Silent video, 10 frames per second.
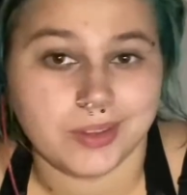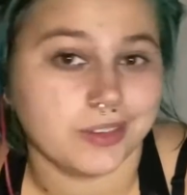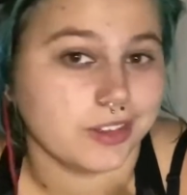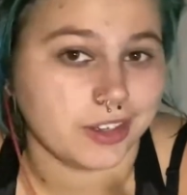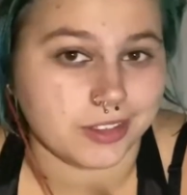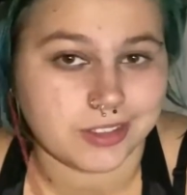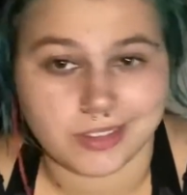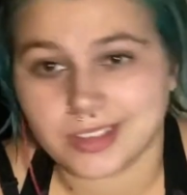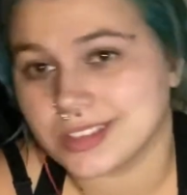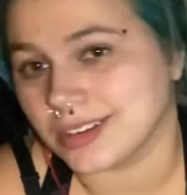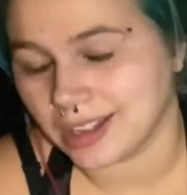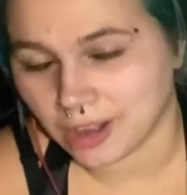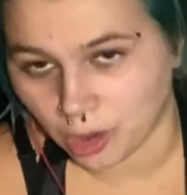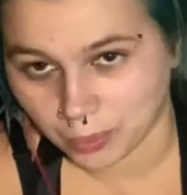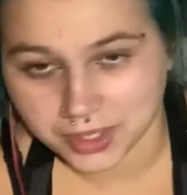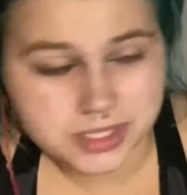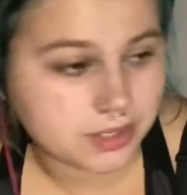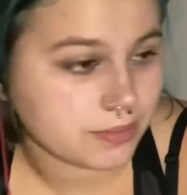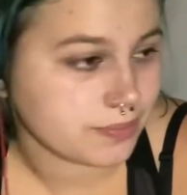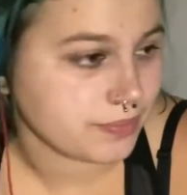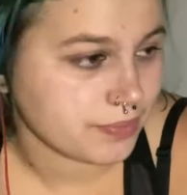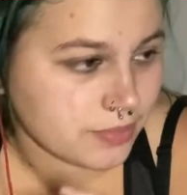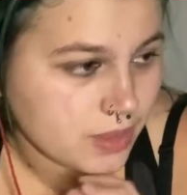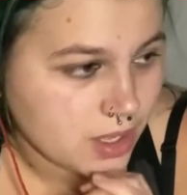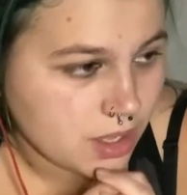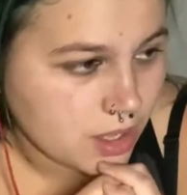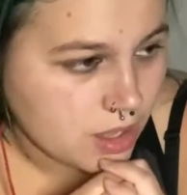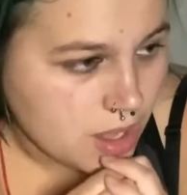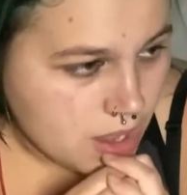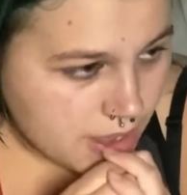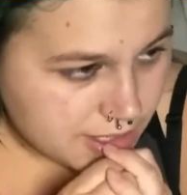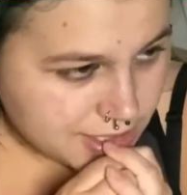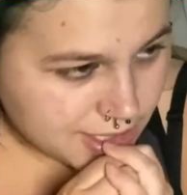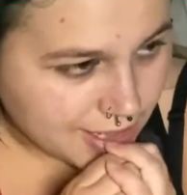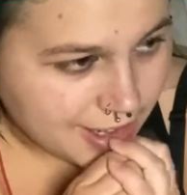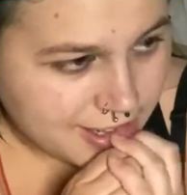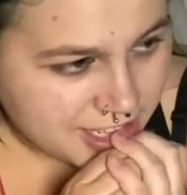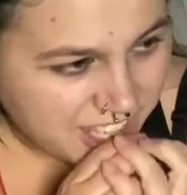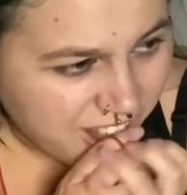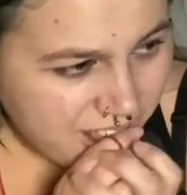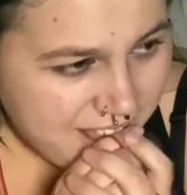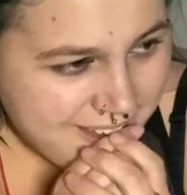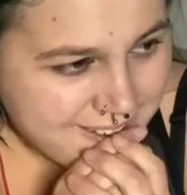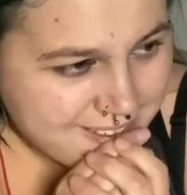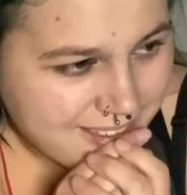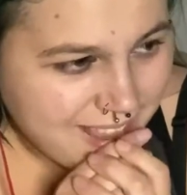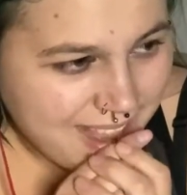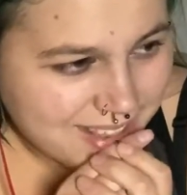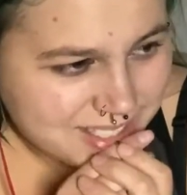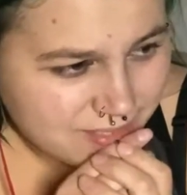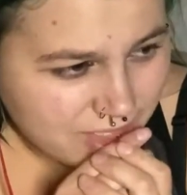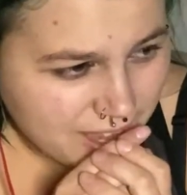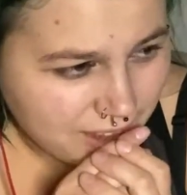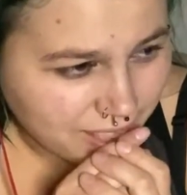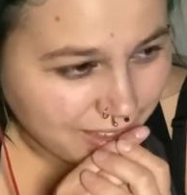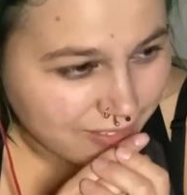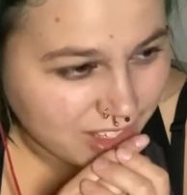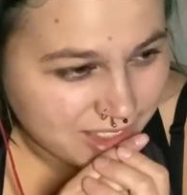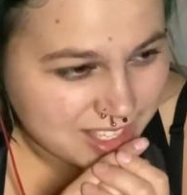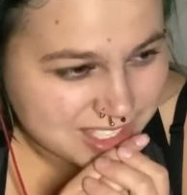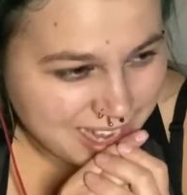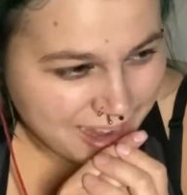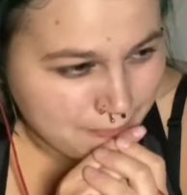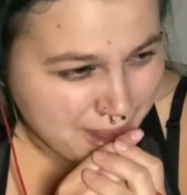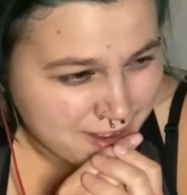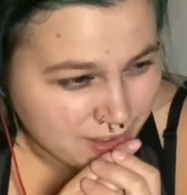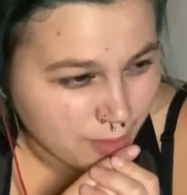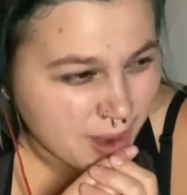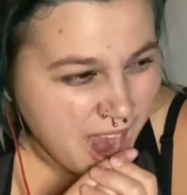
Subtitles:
Alright, so at least they're not homeless. Just not ideal. They asked if they could live in the 2nd bedroom.